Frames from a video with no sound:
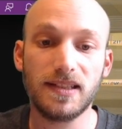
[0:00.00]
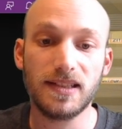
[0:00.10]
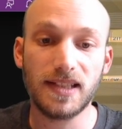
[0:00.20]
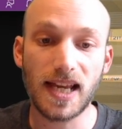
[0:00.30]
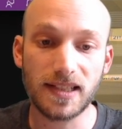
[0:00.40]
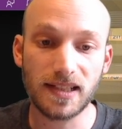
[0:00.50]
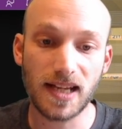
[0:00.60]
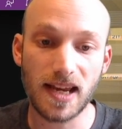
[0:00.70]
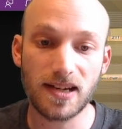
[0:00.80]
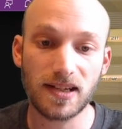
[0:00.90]

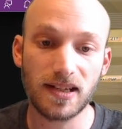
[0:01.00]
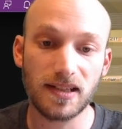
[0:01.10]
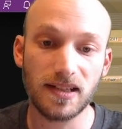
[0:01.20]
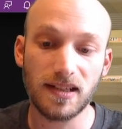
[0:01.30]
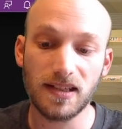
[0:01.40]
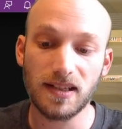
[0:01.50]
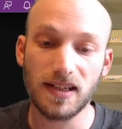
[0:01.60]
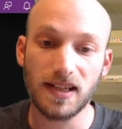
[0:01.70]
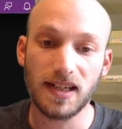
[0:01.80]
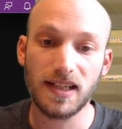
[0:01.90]
destination.
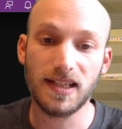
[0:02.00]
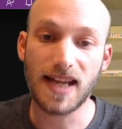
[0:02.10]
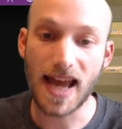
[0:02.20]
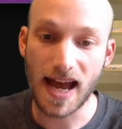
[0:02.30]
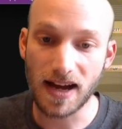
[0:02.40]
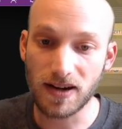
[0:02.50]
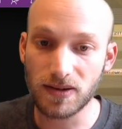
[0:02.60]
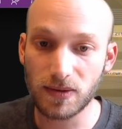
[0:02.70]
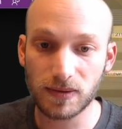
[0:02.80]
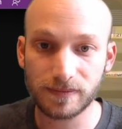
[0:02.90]
And
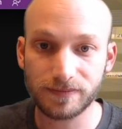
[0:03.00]
now